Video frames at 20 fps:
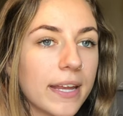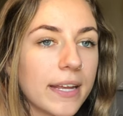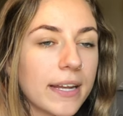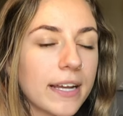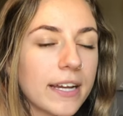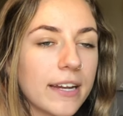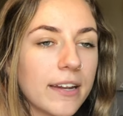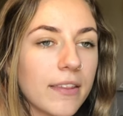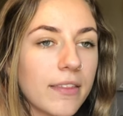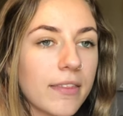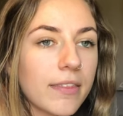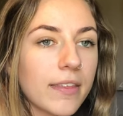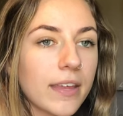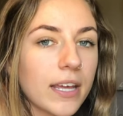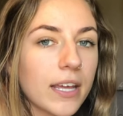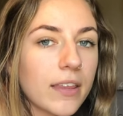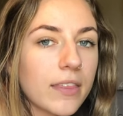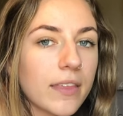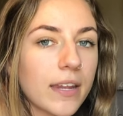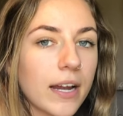in, I didn't
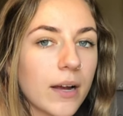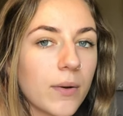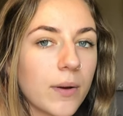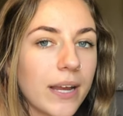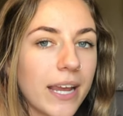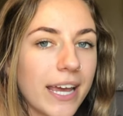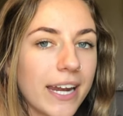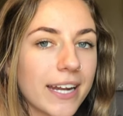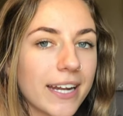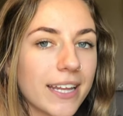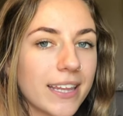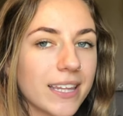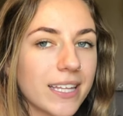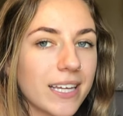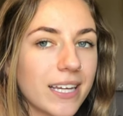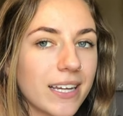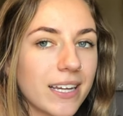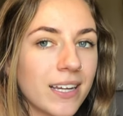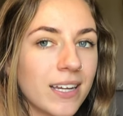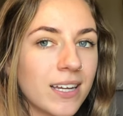think that I would get
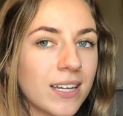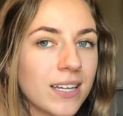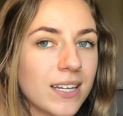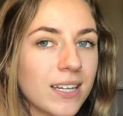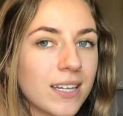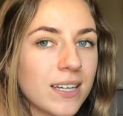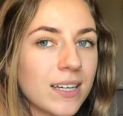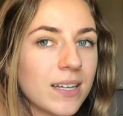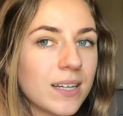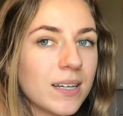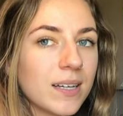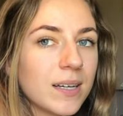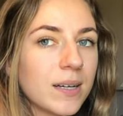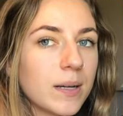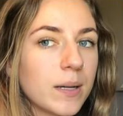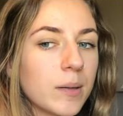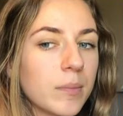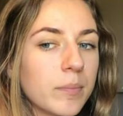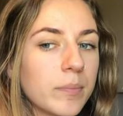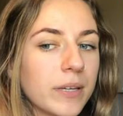anything
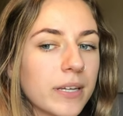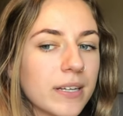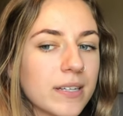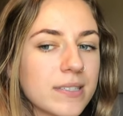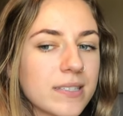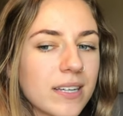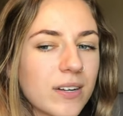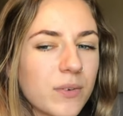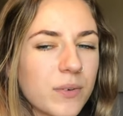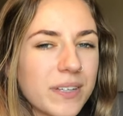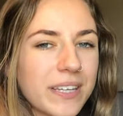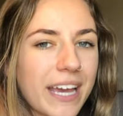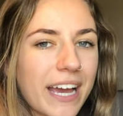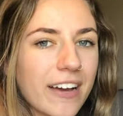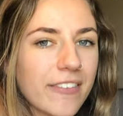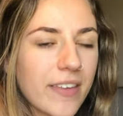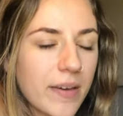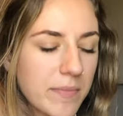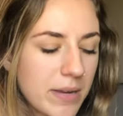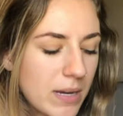because they don't really
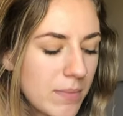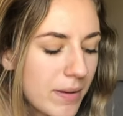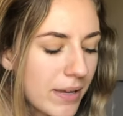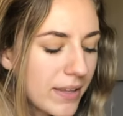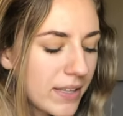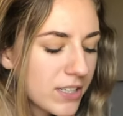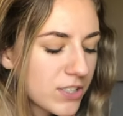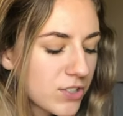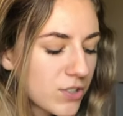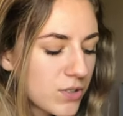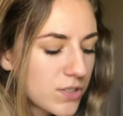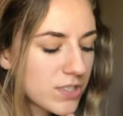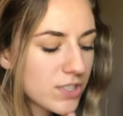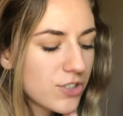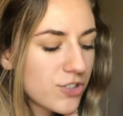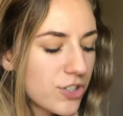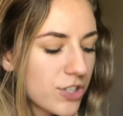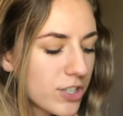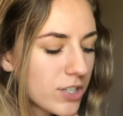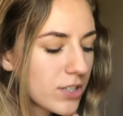have that many bathing suits
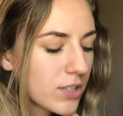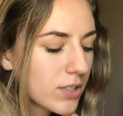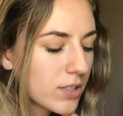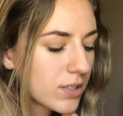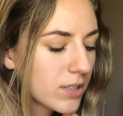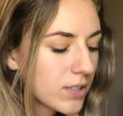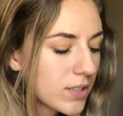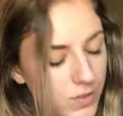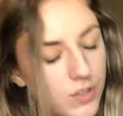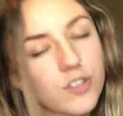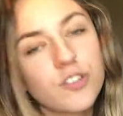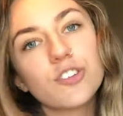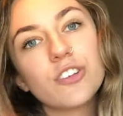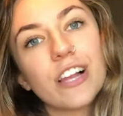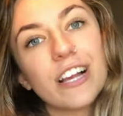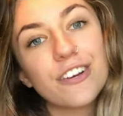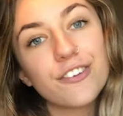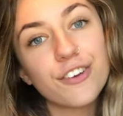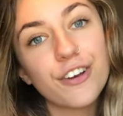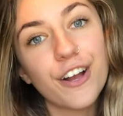this year. Their
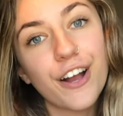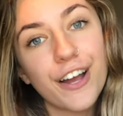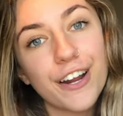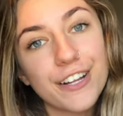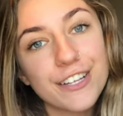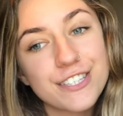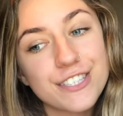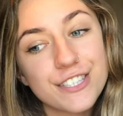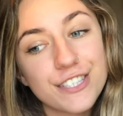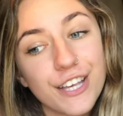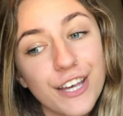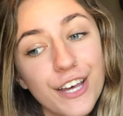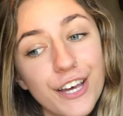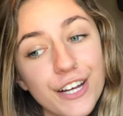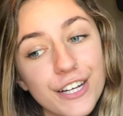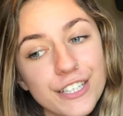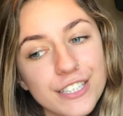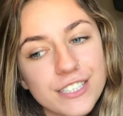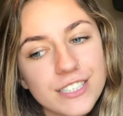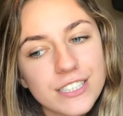selection kind of
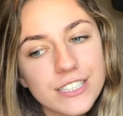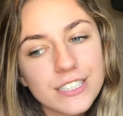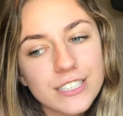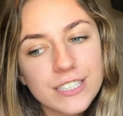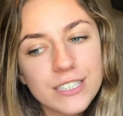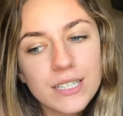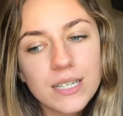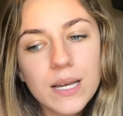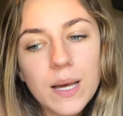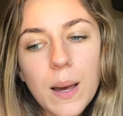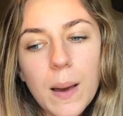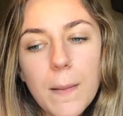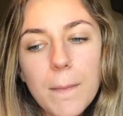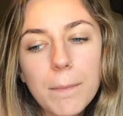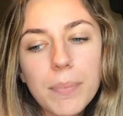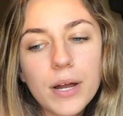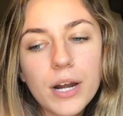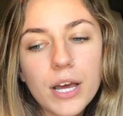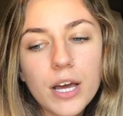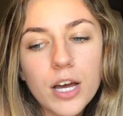sucked,
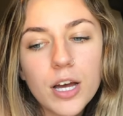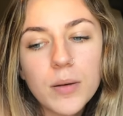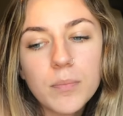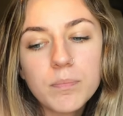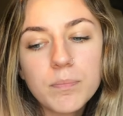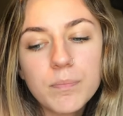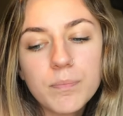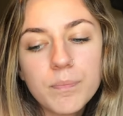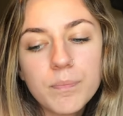but I